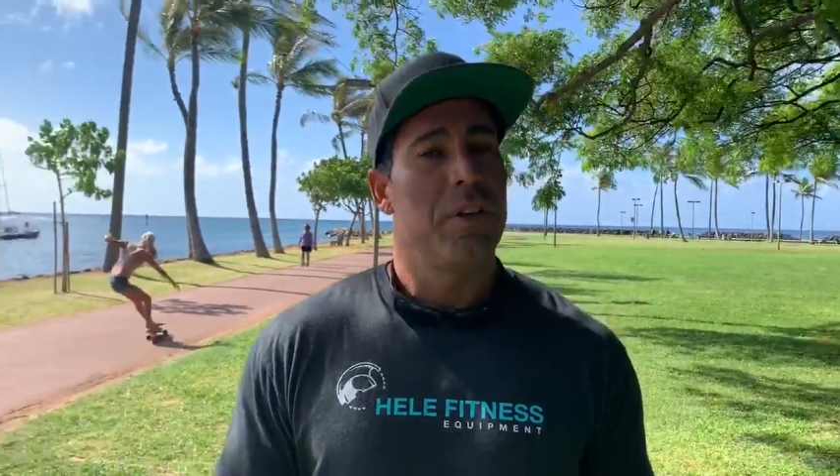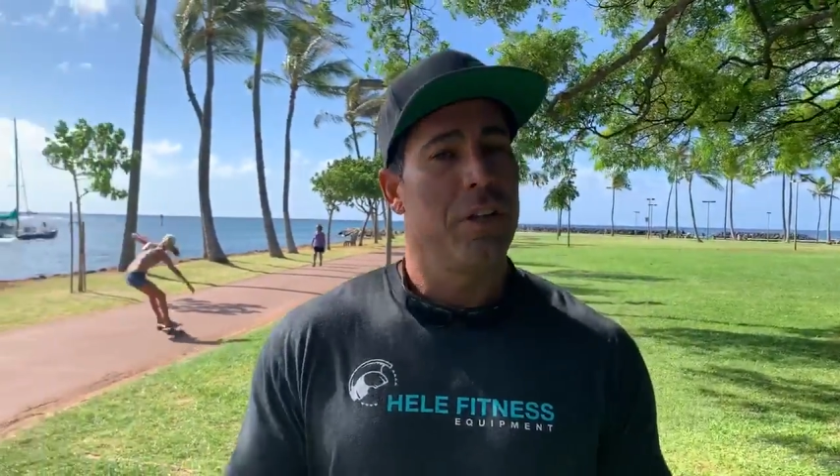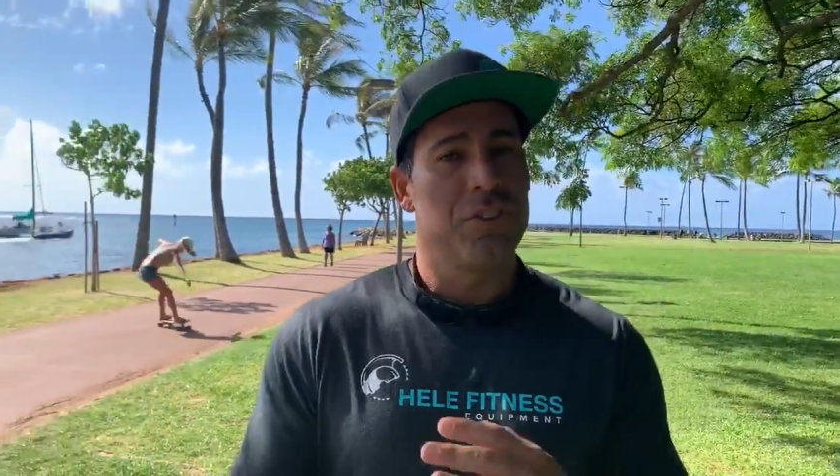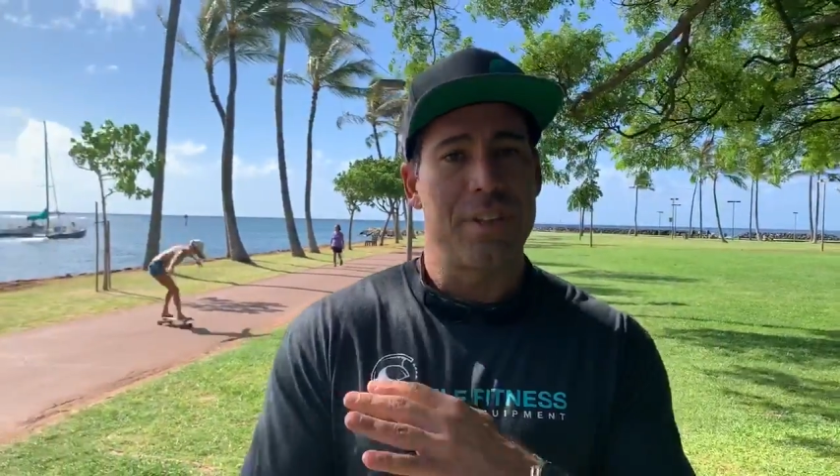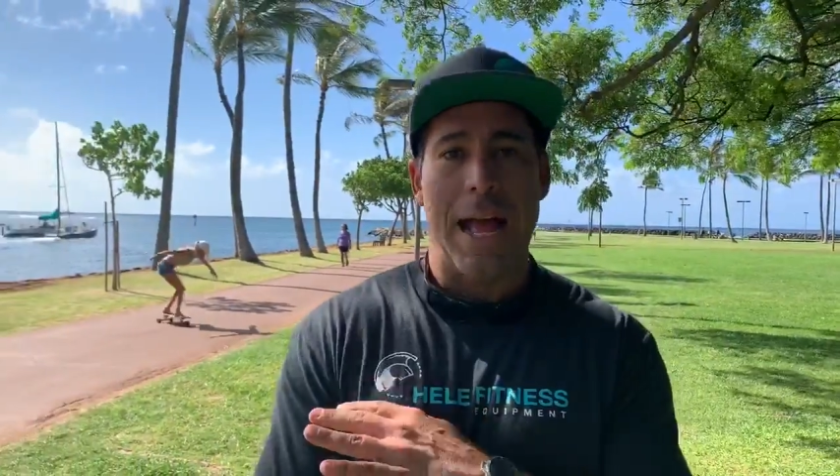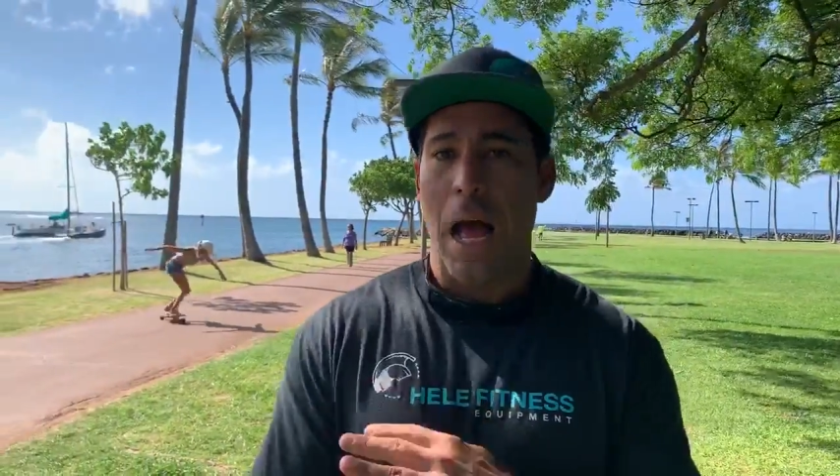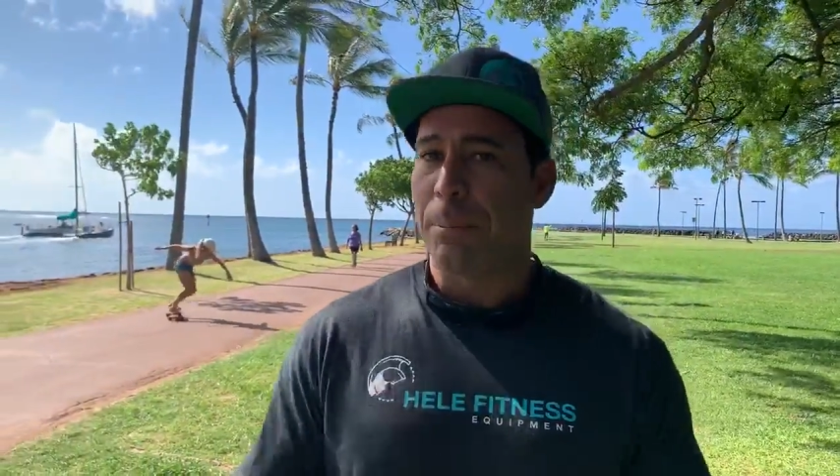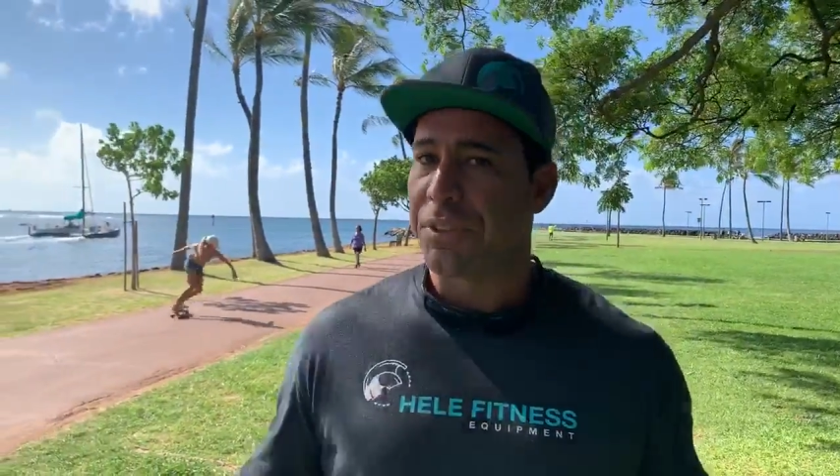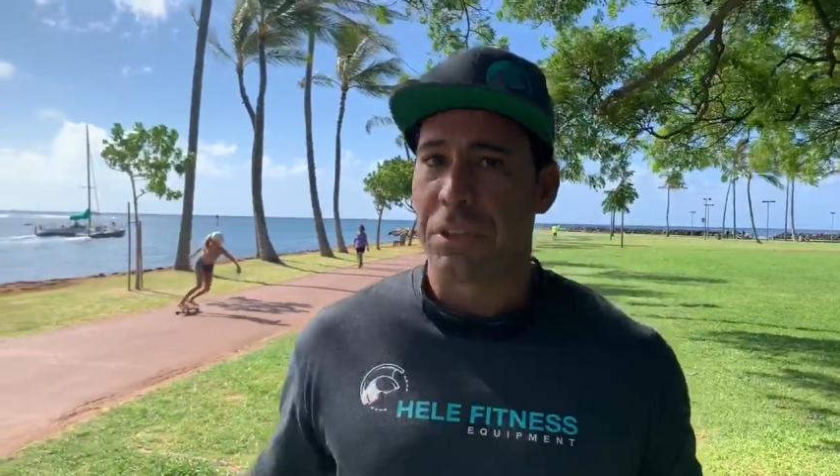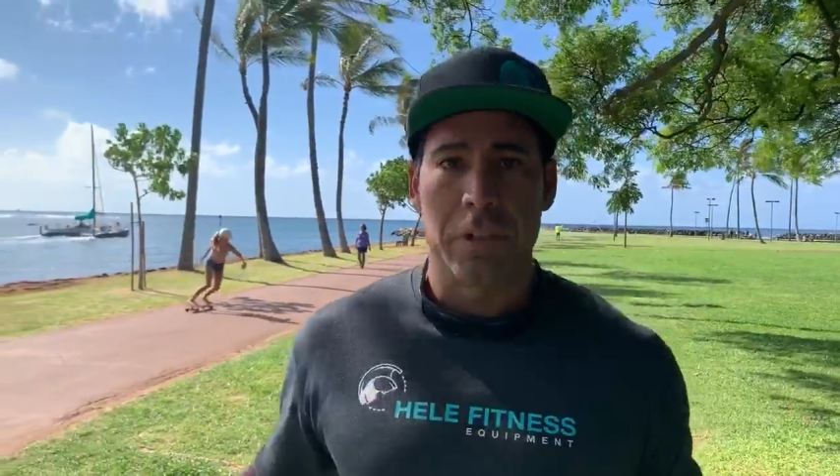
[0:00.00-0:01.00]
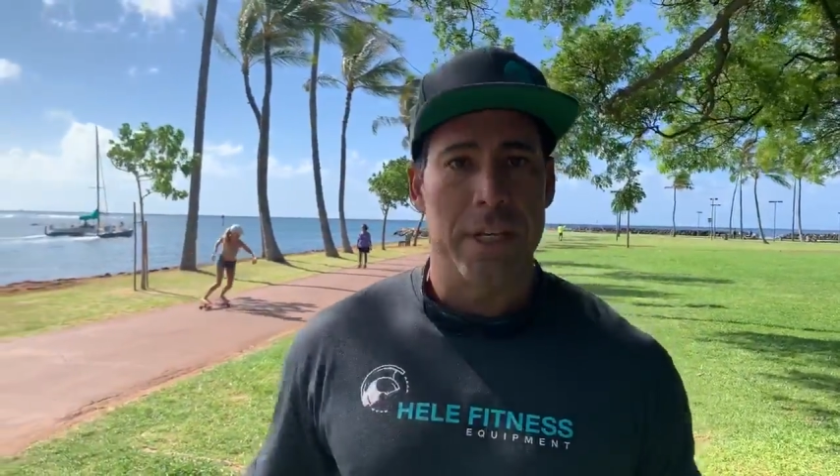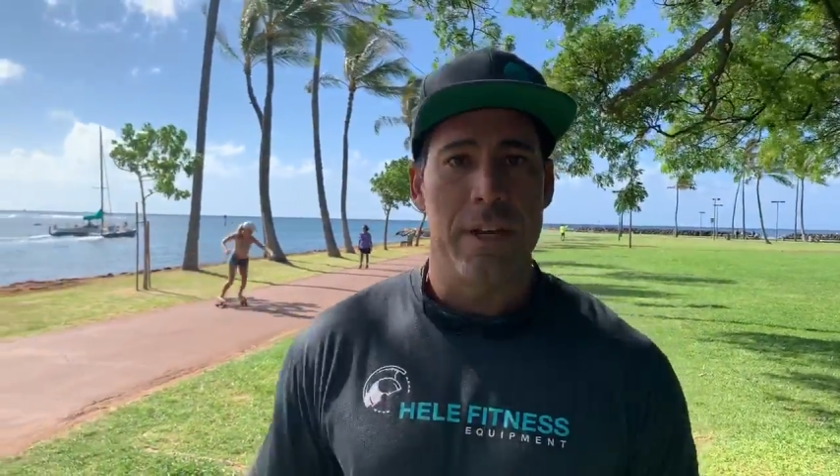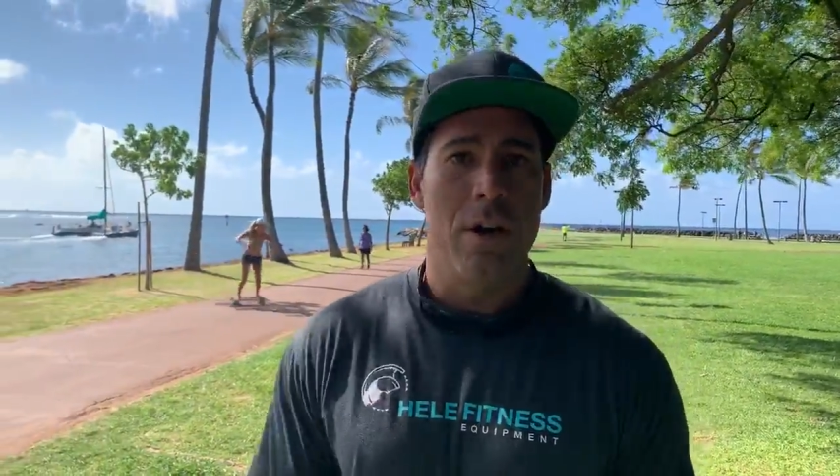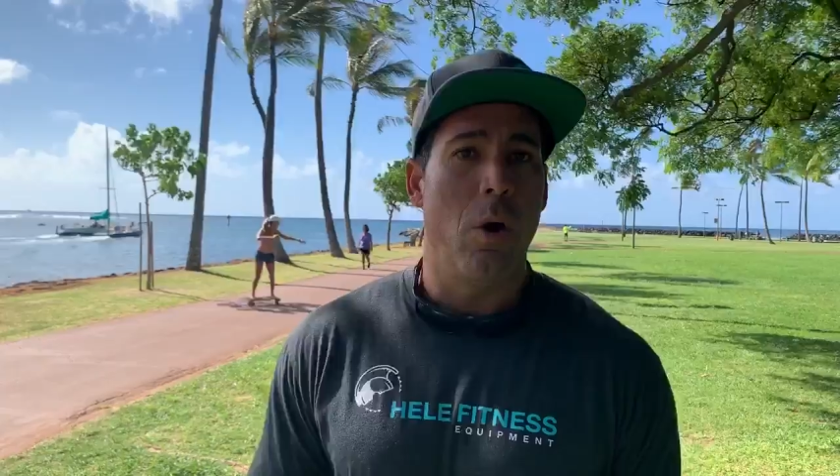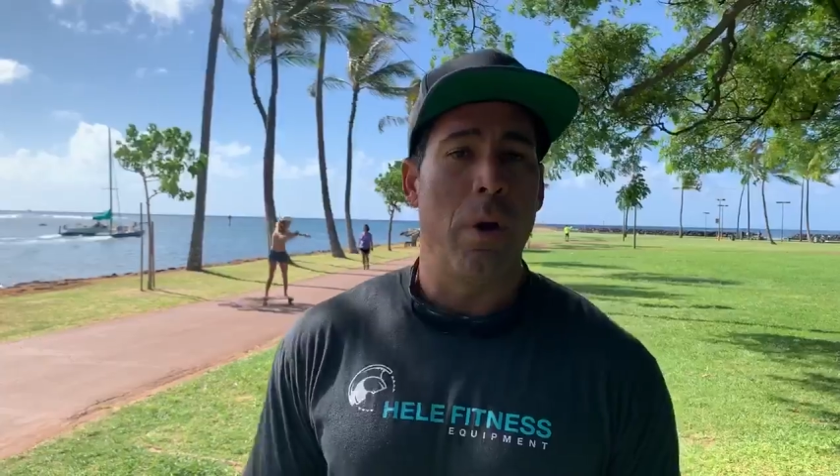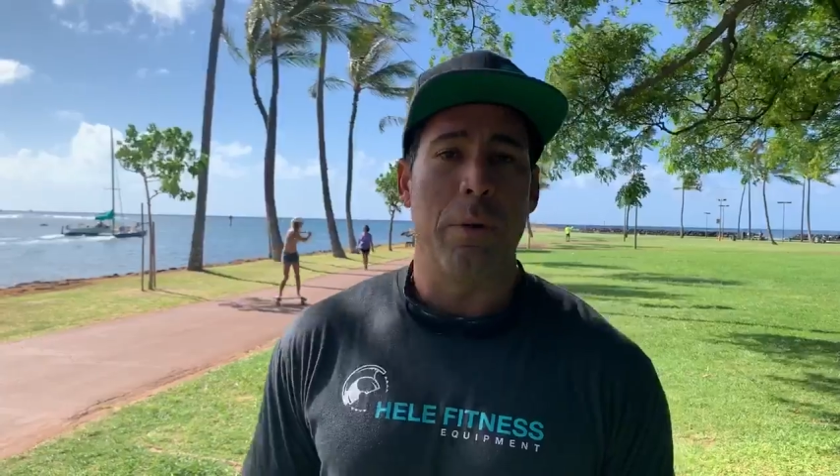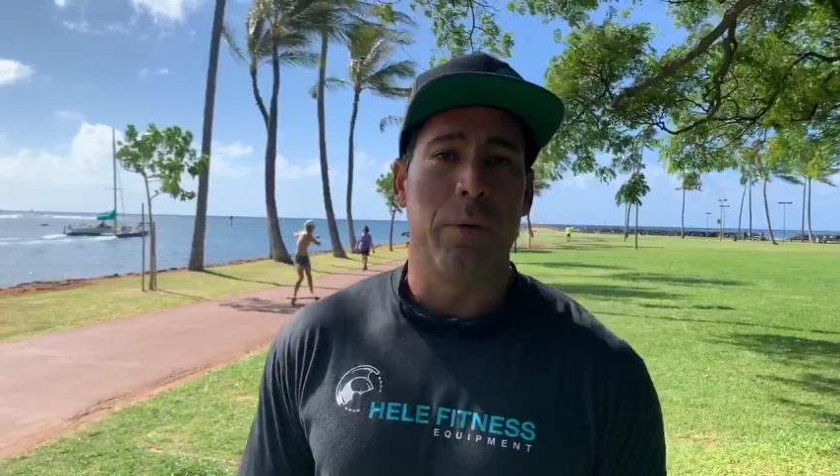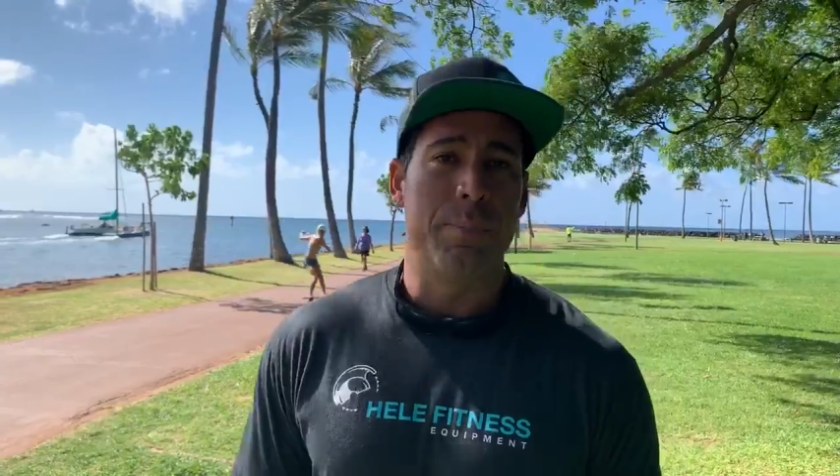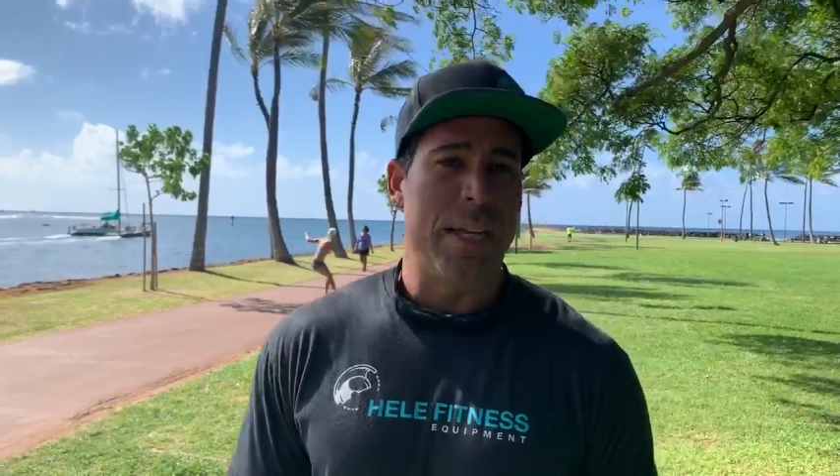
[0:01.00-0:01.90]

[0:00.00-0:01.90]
There's absolutely no way we'd